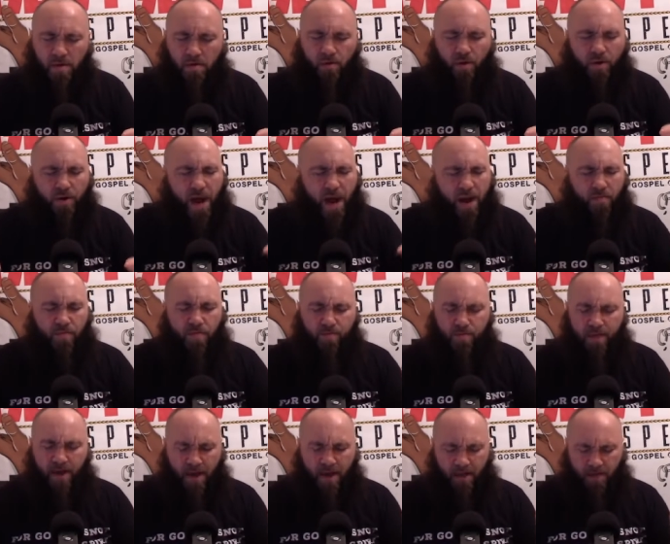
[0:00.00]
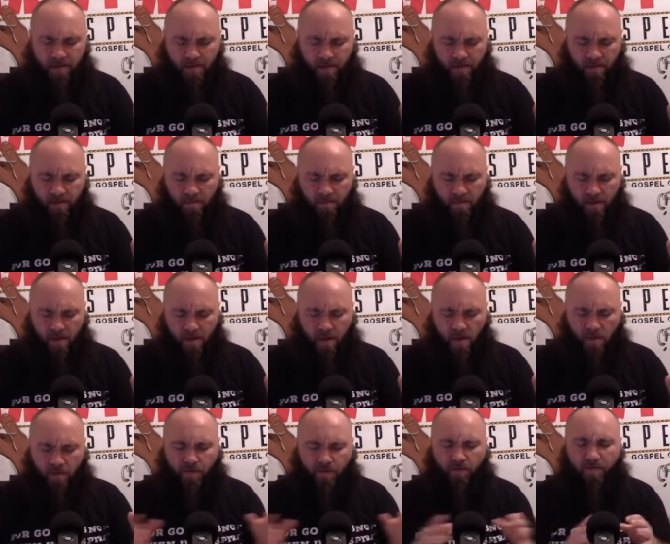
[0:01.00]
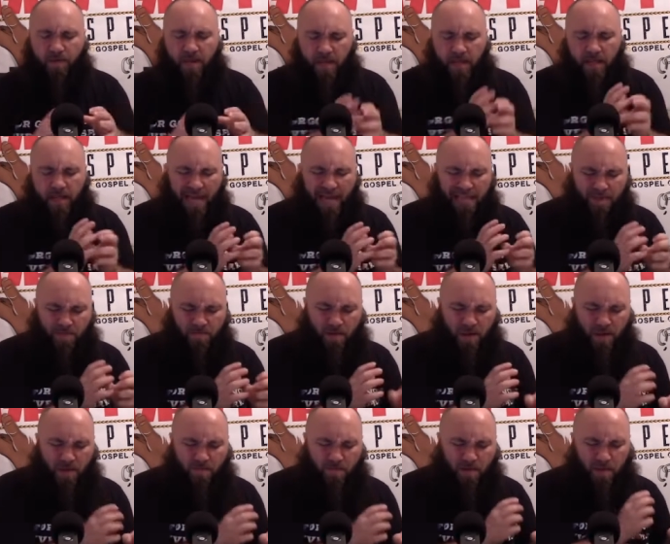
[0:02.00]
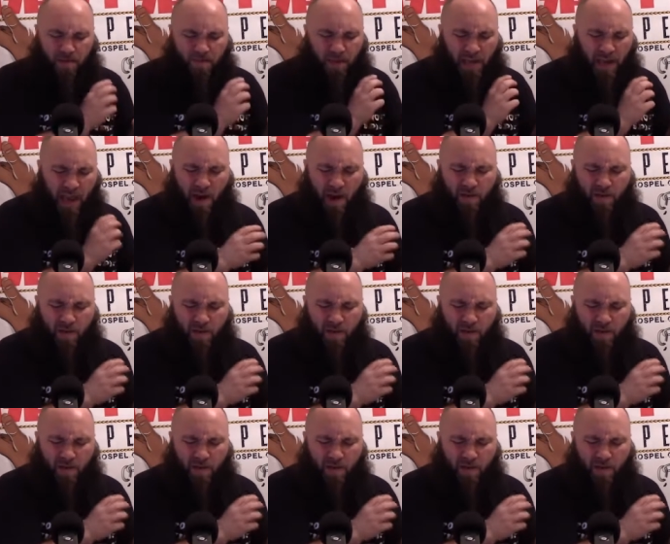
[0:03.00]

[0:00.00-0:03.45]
Lord, I repent for being like the people of the